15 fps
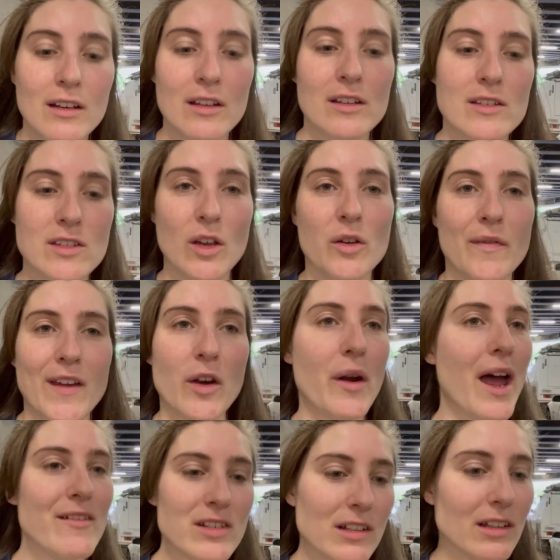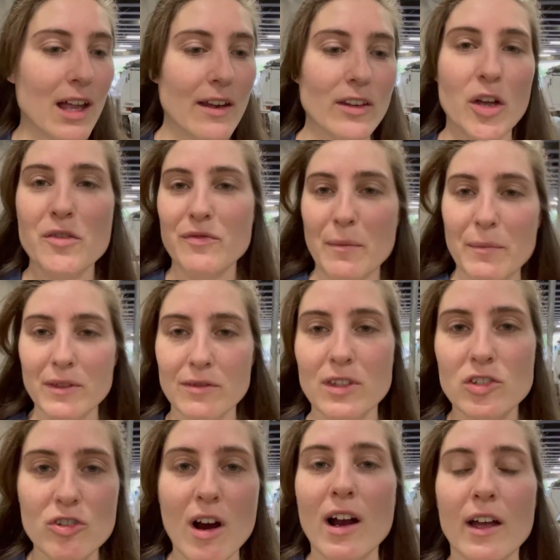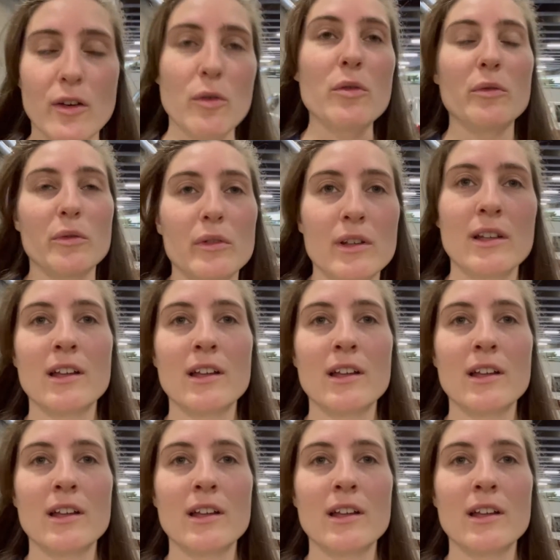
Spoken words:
So they don't have to unload from the truck at all.